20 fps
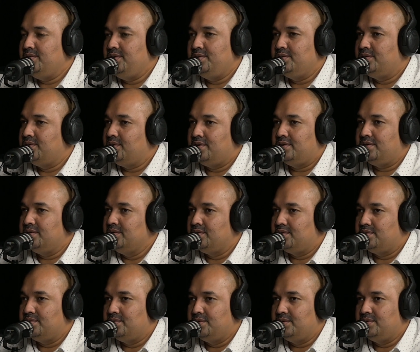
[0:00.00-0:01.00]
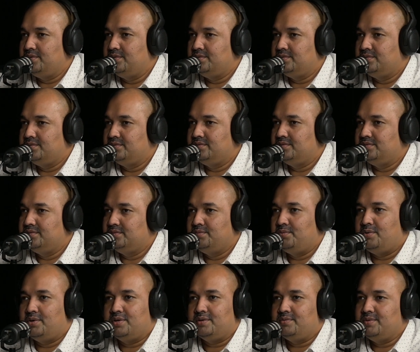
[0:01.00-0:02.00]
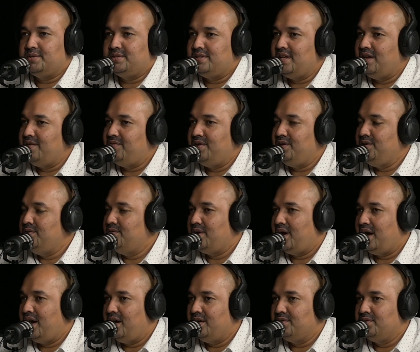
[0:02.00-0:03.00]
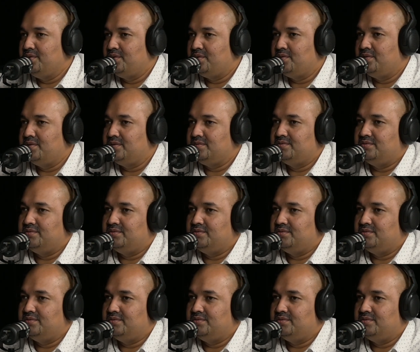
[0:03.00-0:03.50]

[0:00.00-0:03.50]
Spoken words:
you thought on the road, whatever safety you had on the road,